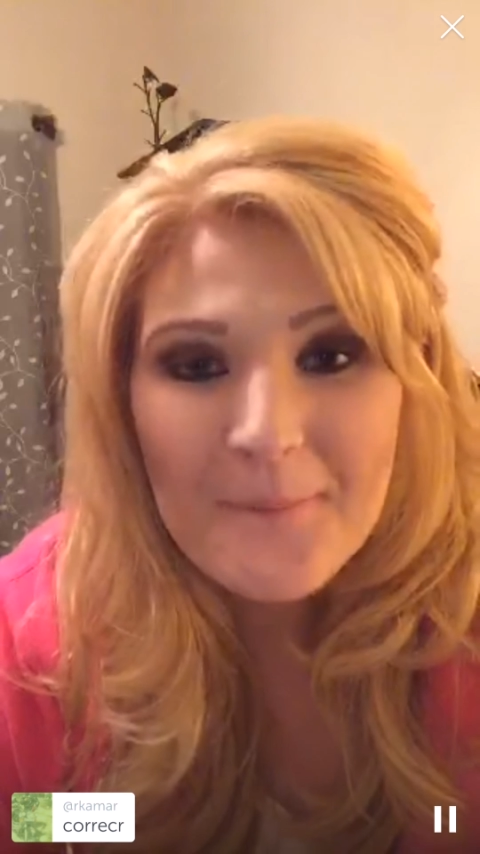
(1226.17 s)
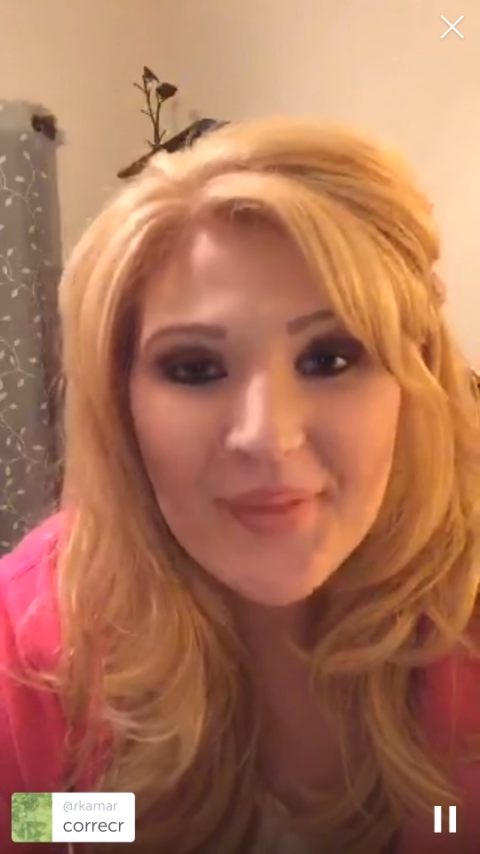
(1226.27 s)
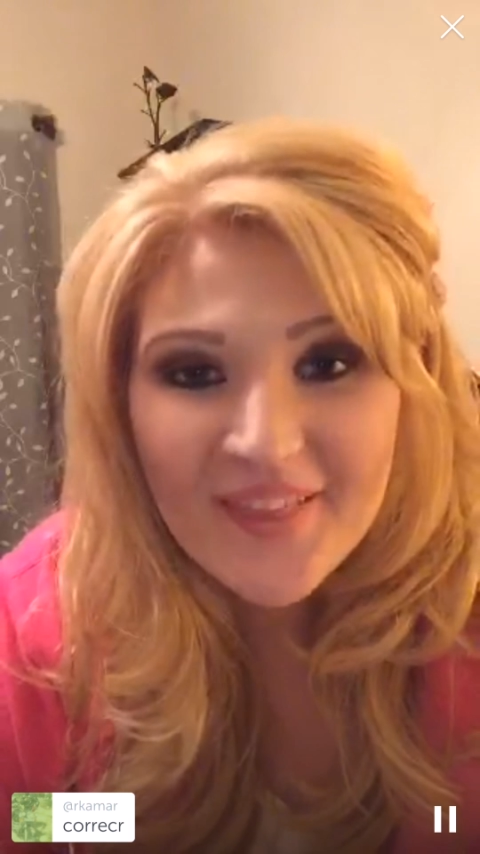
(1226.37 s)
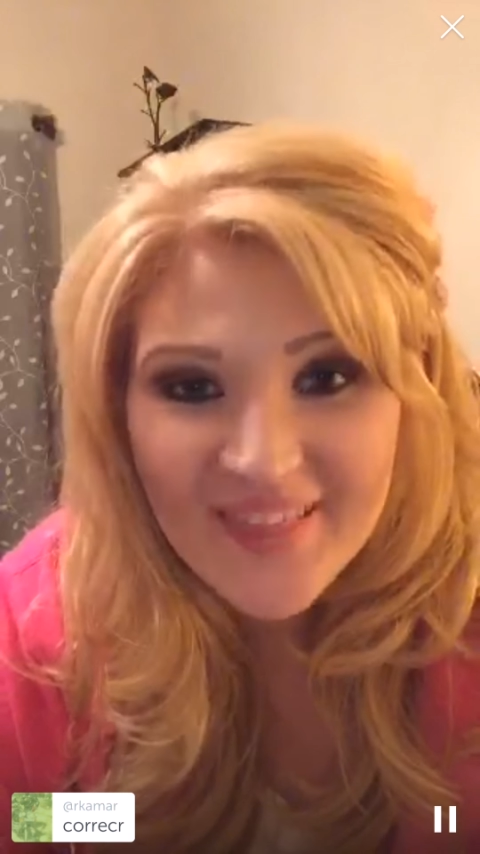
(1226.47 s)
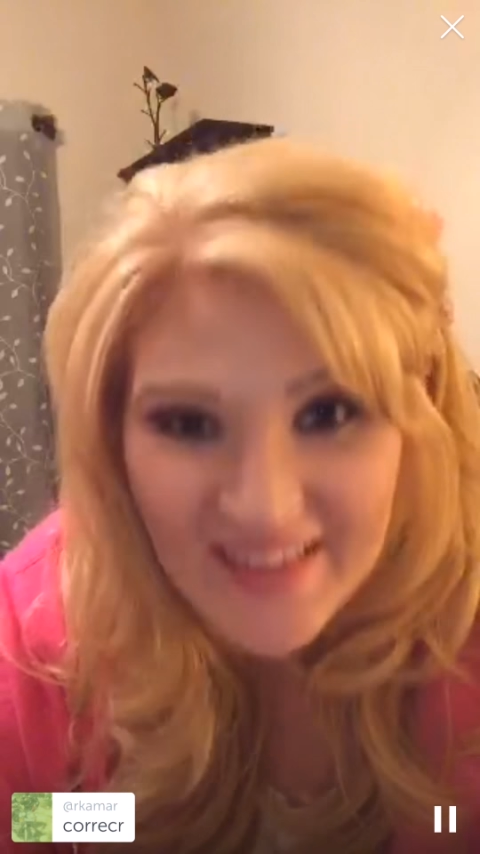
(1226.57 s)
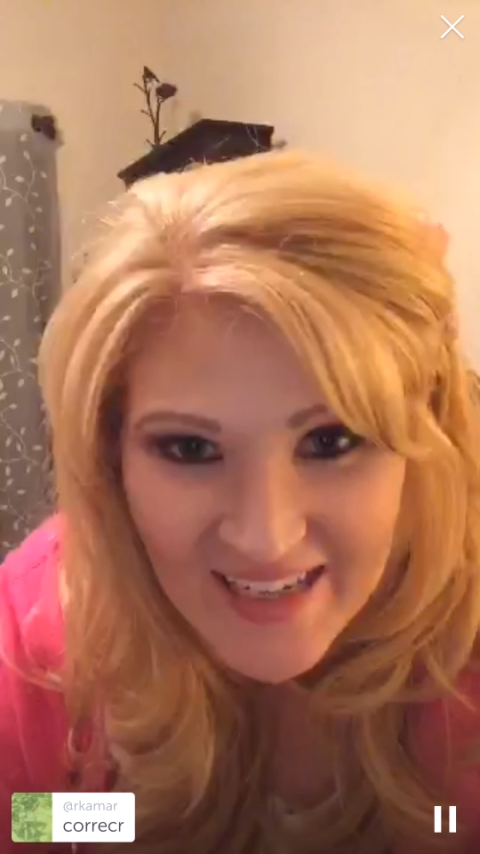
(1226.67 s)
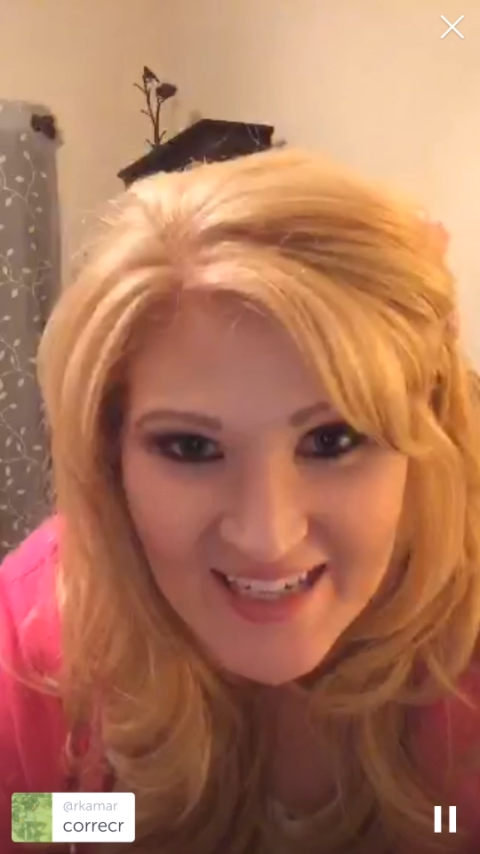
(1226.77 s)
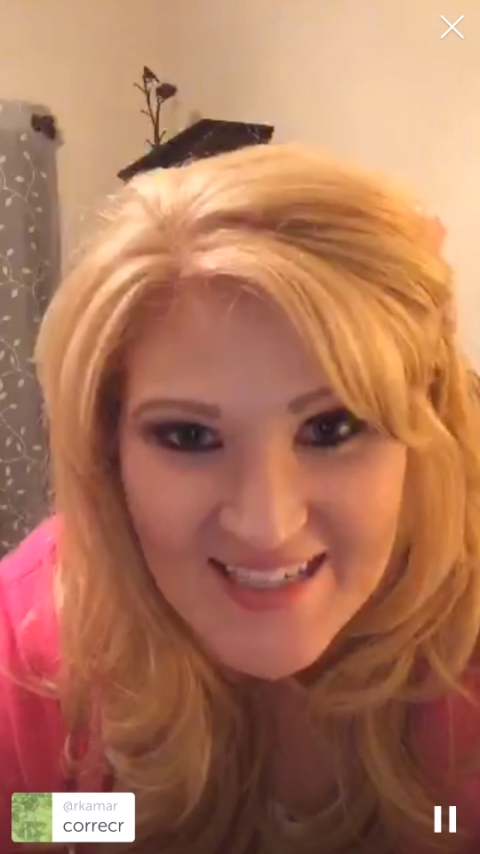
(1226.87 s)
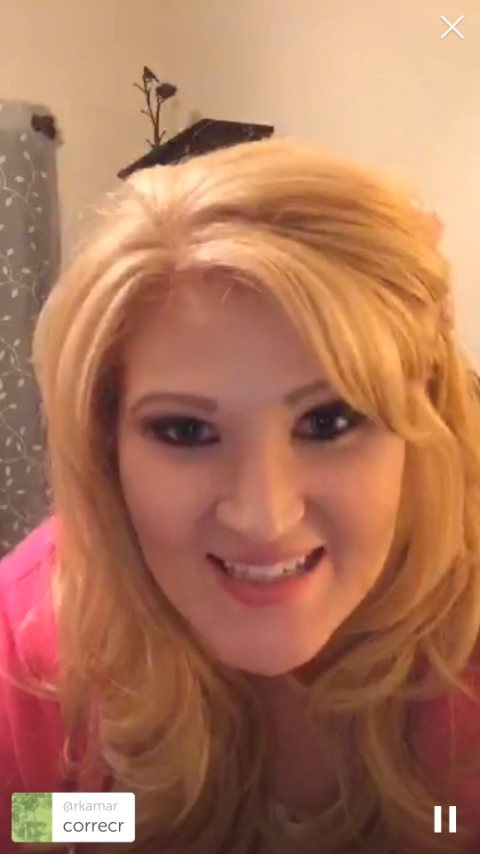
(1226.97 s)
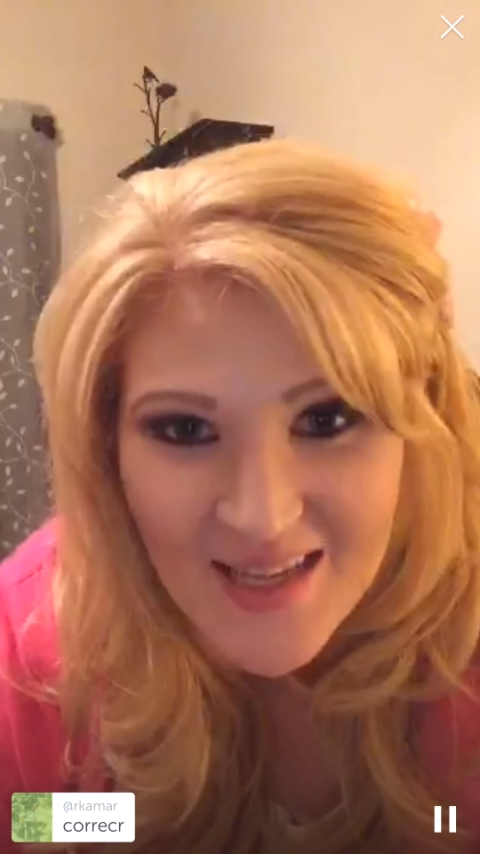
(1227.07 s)

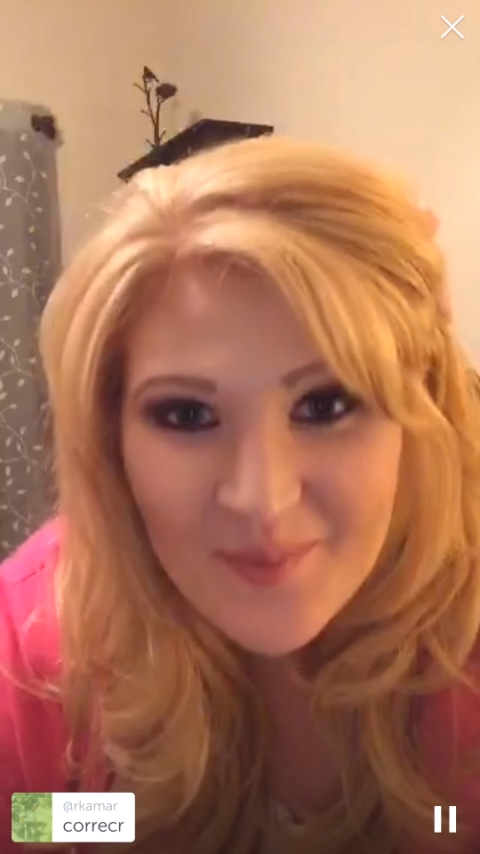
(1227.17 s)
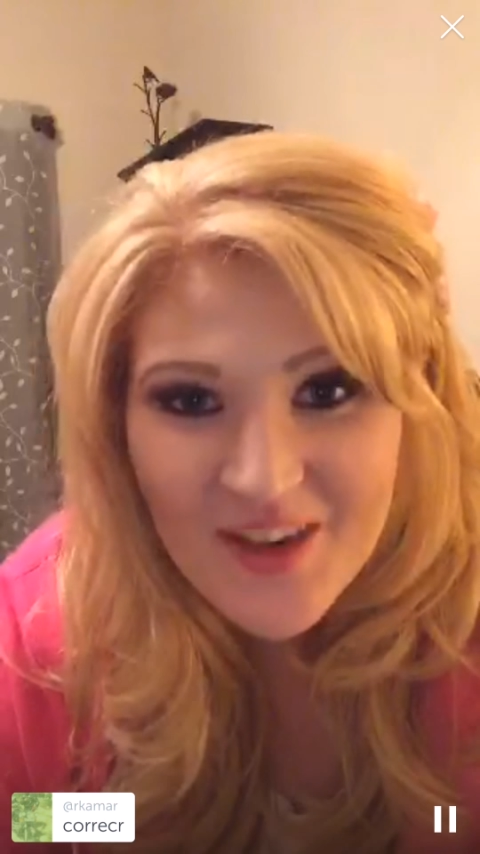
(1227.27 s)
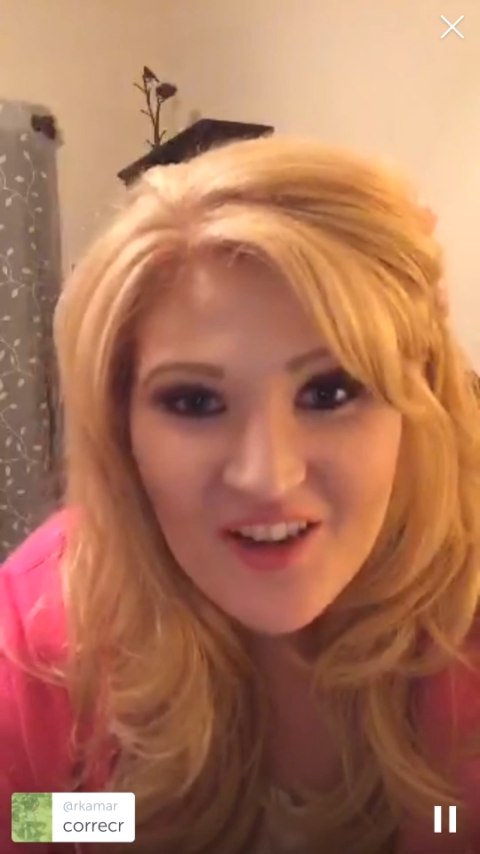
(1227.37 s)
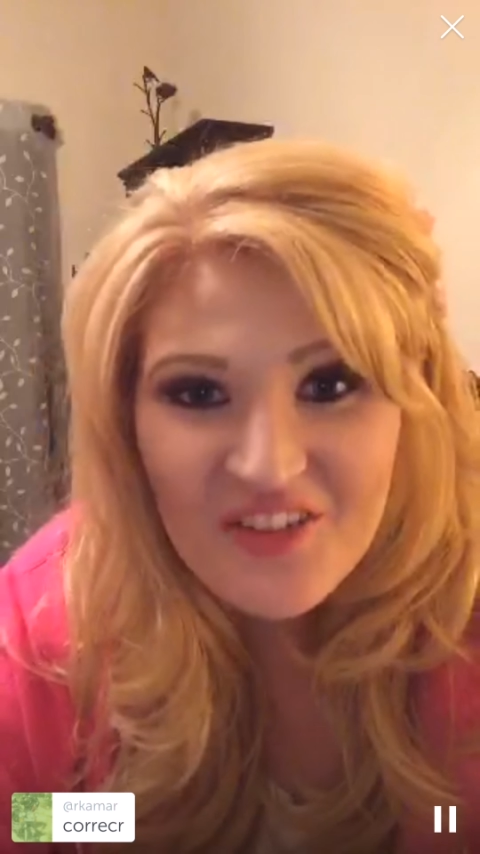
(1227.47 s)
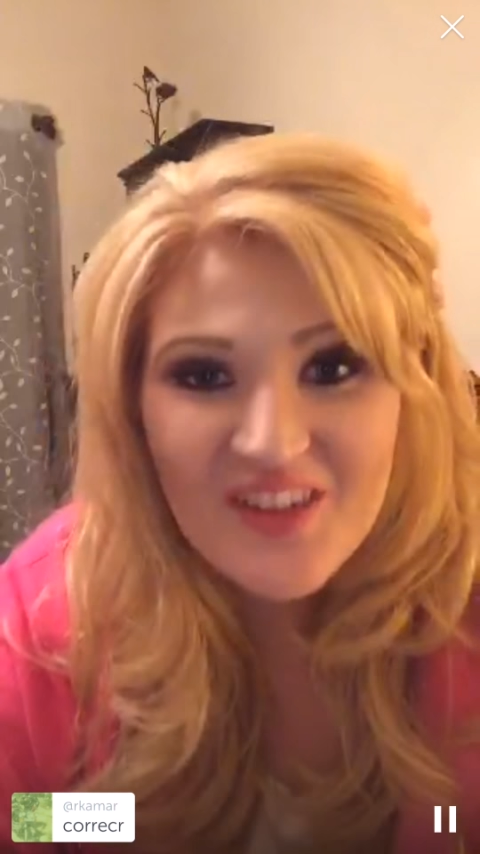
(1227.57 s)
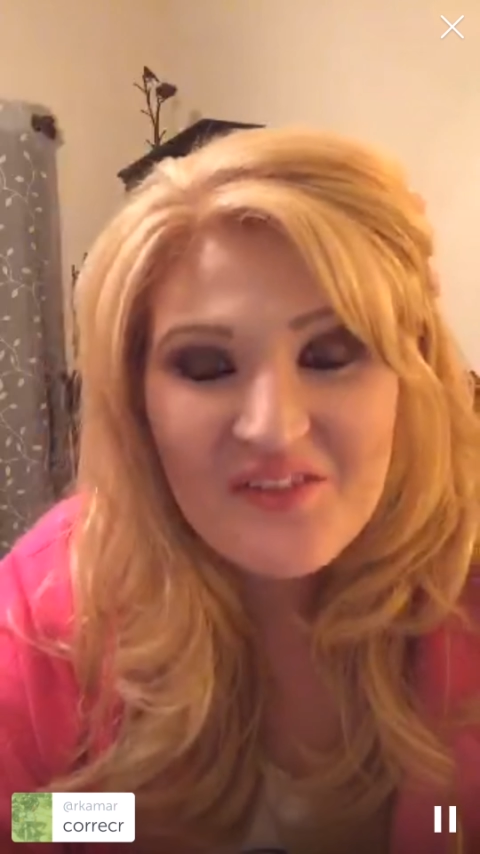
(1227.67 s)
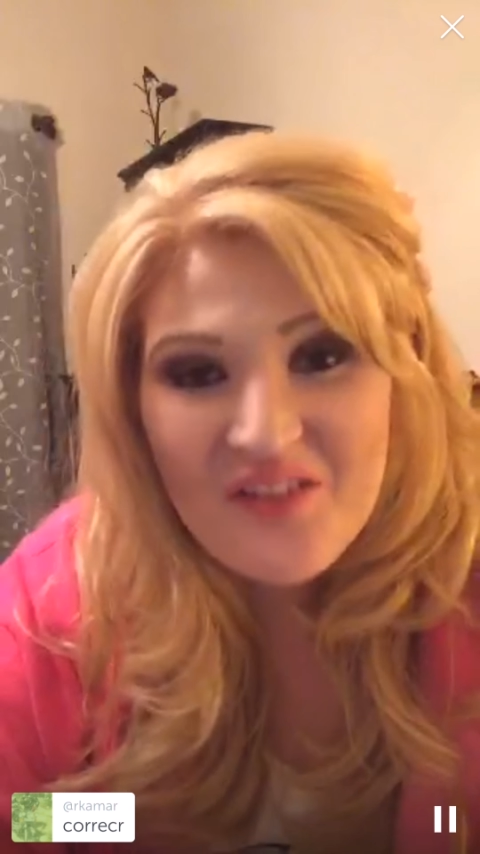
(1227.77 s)
please let me know that you